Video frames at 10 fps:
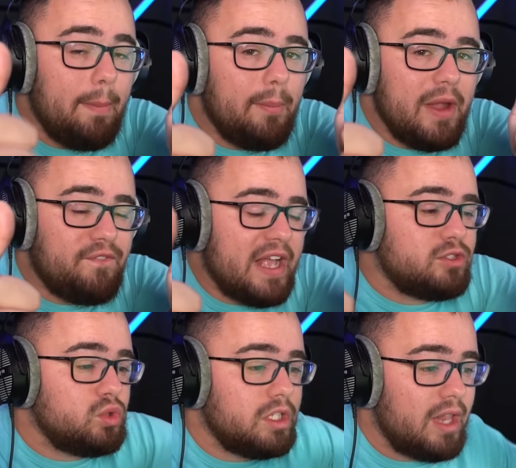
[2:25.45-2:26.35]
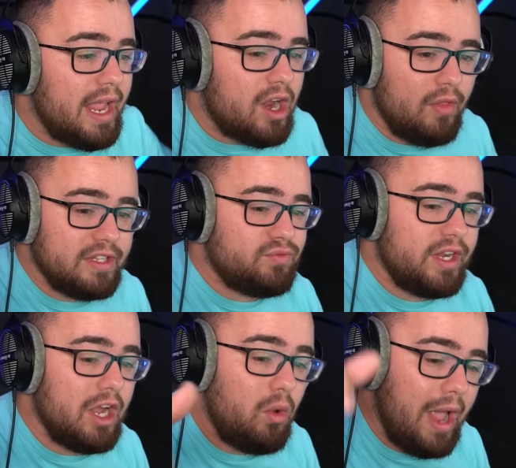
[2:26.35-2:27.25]
a big fat juicy like on this
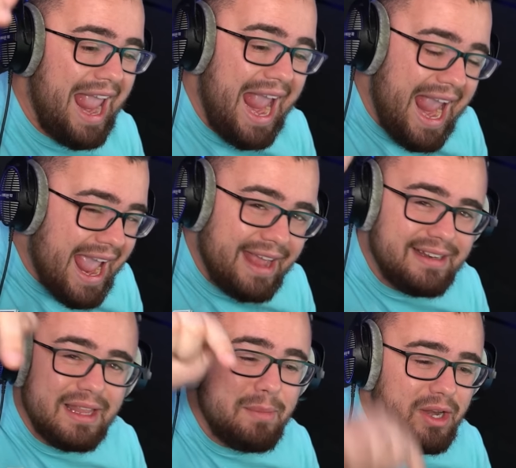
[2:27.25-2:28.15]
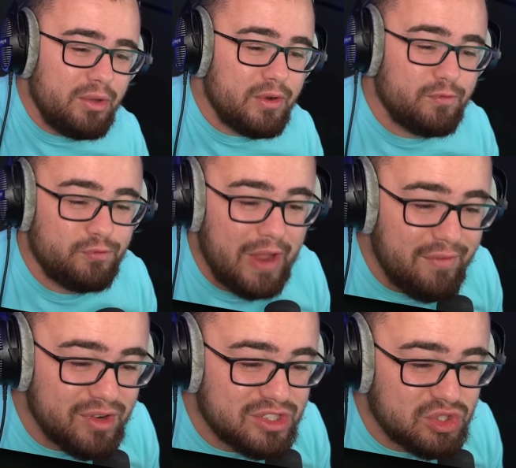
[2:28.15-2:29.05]
video and let me know your
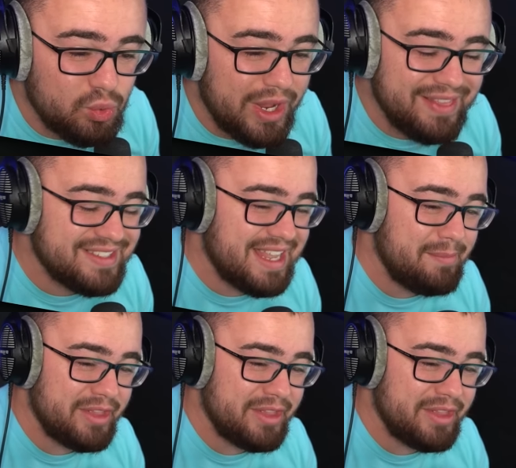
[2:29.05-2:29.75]
favorite suit in this game in the